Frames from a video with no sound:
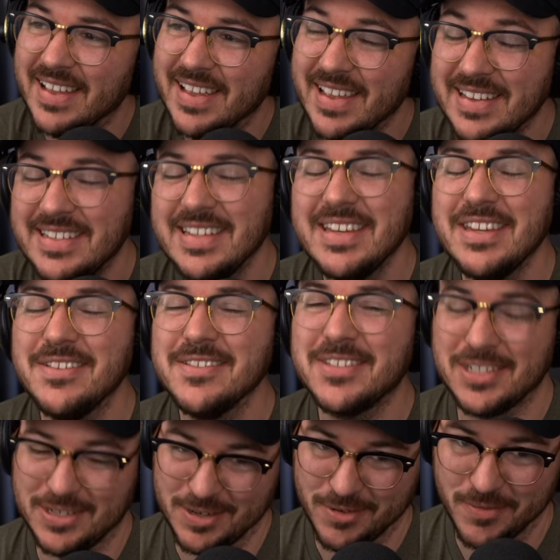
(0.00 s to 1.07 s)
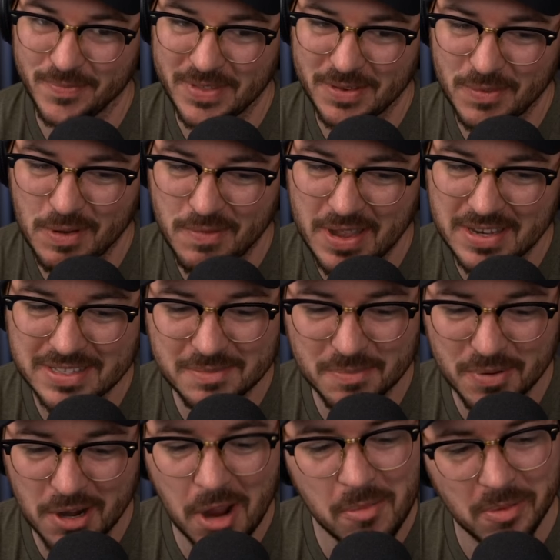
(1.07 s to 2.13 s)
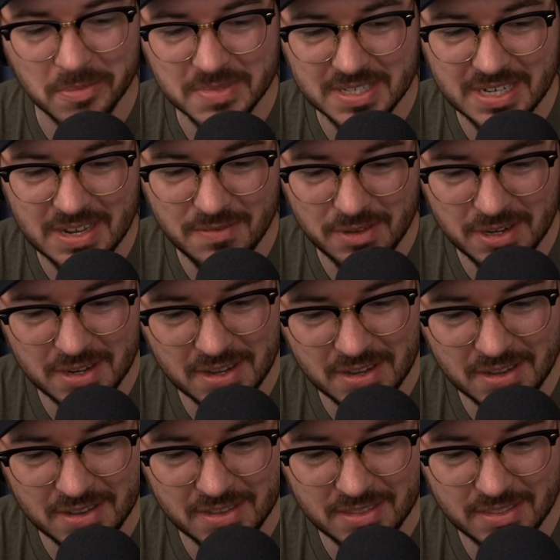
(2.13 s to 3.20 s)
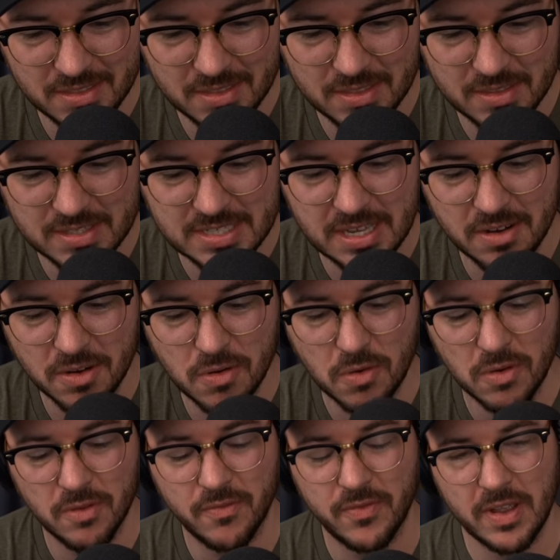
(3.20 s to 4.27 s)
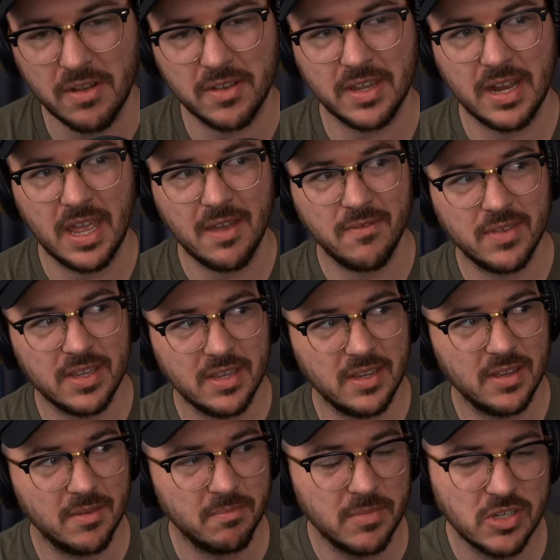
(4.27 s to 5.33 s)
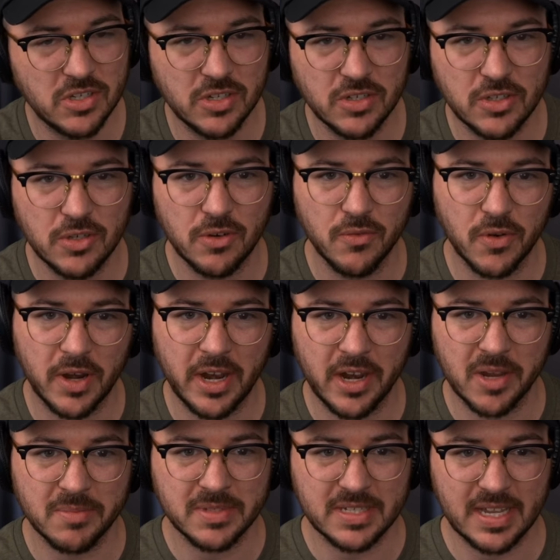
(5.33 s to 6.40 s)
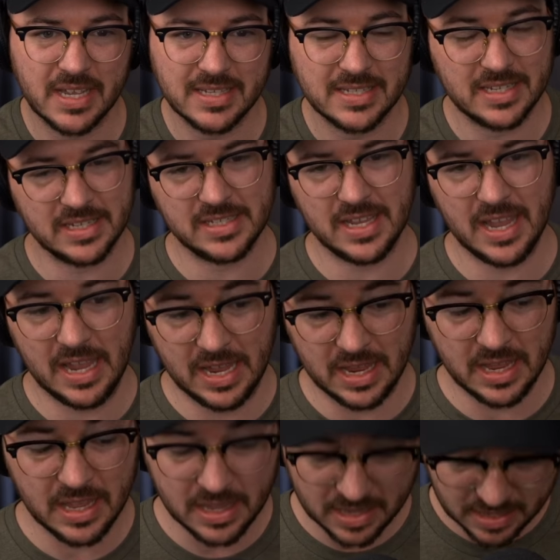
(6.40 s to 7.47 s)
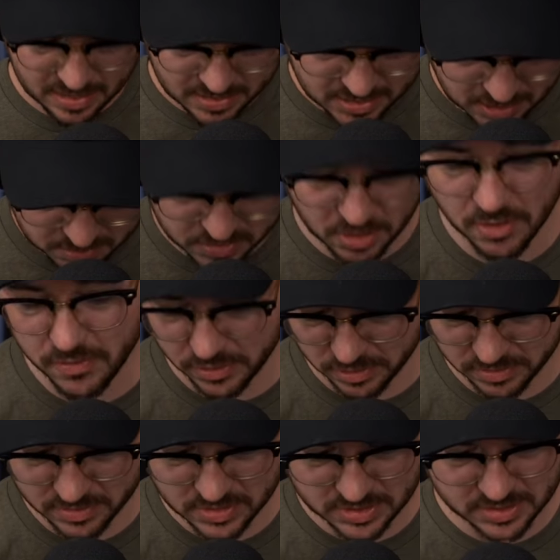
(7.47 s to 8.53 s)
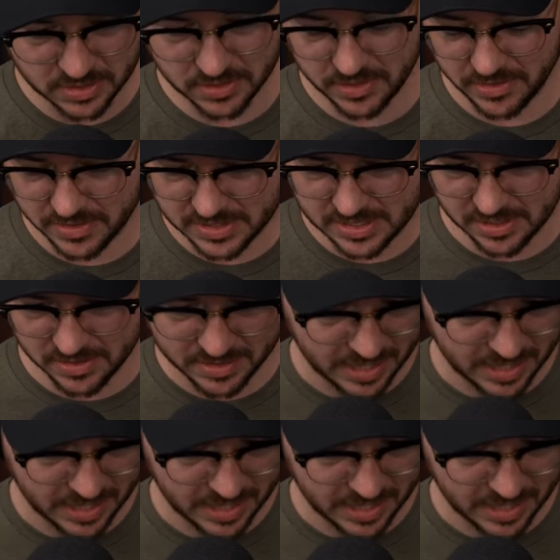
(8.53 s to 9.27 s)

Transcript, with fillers: it didn't used to, and we've had some problems. And even the center core of Falcon Heavy Mission 2 for Arabsat 6A tipped over just earlier this year in